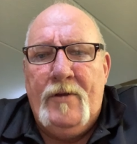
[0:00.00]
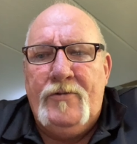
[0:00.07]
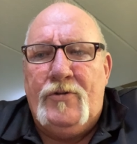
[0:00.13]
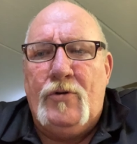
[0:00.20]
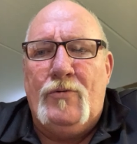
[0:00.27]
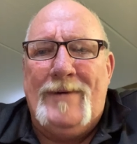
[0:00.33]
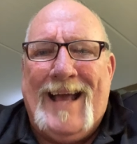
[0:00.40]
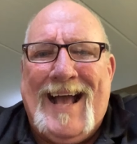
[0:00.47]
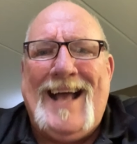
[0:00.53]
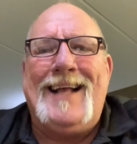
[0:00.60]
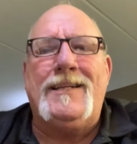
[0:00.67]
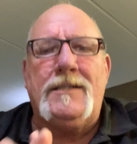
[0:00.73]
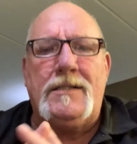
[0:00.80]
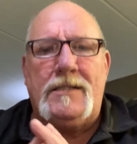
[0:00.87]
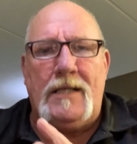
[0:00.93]
Do
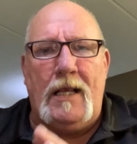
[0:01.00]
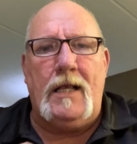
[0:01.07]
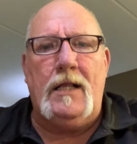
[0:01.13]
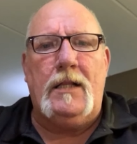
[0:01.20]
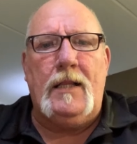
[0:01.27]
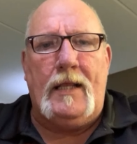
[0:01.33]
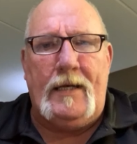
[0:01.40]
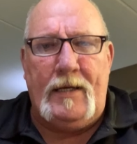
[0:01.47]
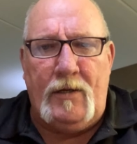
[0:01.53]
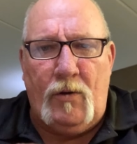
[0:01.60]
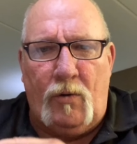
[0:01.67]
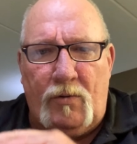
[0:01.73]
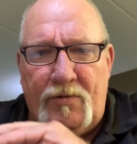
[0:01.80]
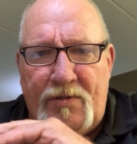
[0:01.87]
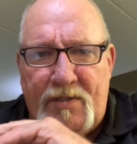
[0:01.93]
not sell any
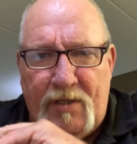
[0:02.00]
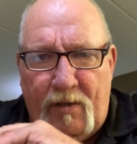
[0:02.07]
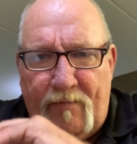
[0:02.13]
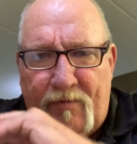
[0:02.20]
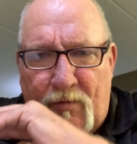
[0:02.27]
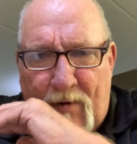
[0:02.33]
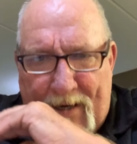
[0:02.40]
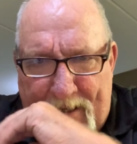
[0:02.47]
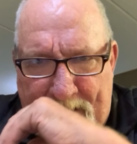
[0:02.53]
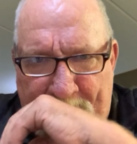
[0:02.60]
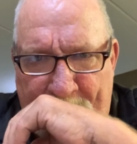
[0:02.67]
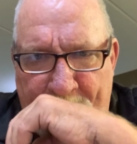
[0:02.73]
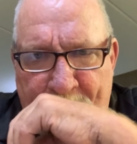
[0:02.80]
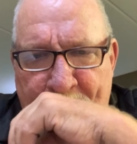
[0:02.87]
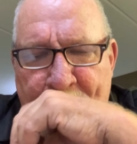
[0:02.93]
gold and silver right now.